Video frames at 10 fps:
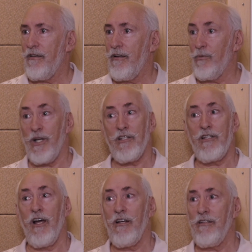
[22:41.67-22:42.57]
And when it's
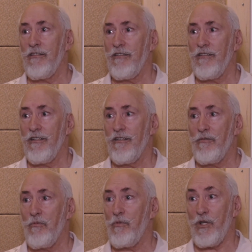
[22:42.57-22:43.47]
done,
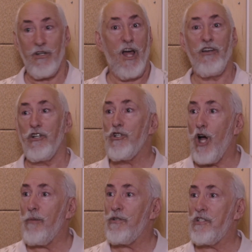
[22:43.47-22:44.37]
you're done. Your
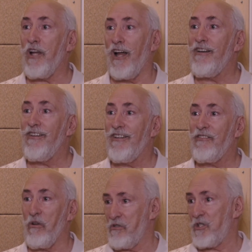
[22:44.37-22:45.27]
job is done. Don't